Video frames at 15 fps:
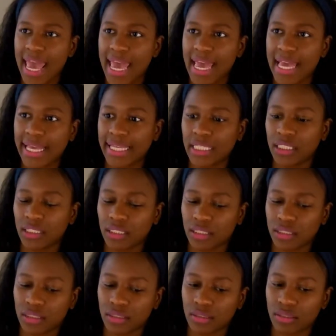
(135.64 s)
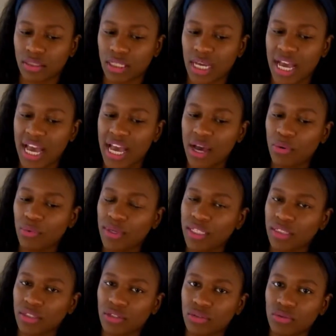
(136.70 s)
and I
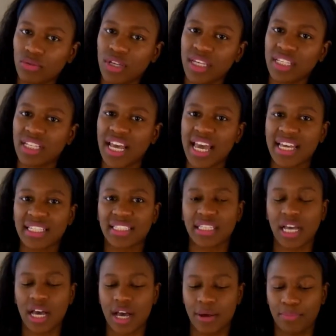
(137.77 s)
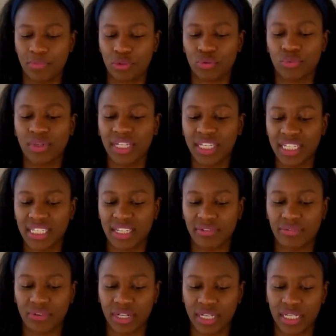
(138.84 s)
went to, it has 3
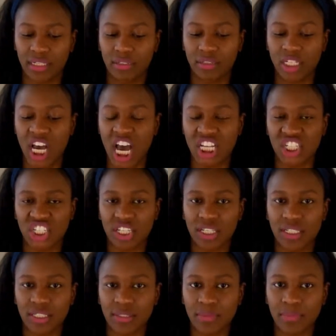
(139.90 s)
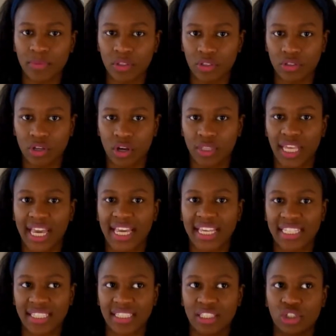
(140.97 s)
different notches, you know, like
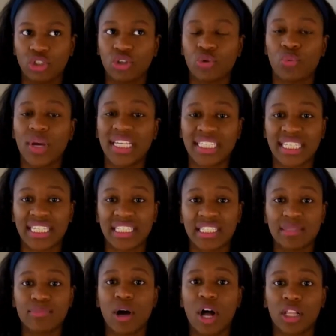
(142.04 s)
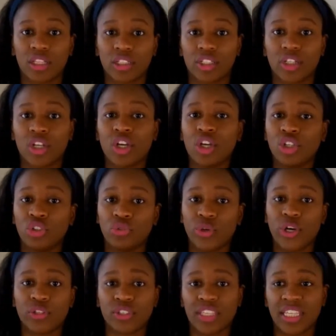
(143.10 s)
as your waist gets smaller, you
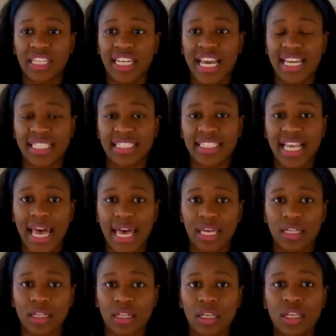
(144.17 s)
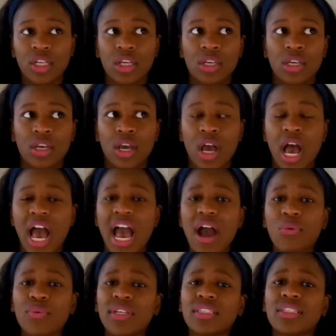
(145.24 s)
go to the next set.
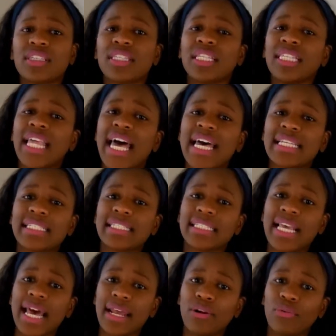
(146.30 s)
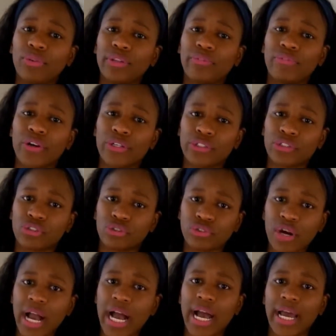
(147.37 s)
I went to the last set on the first
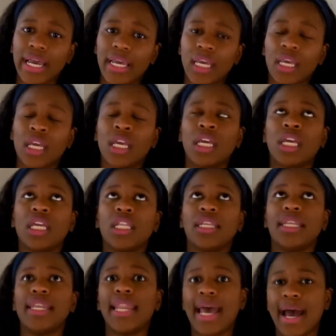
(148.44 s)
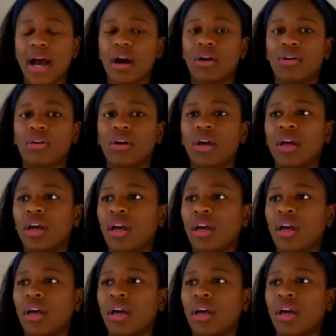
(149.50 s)
try. Now,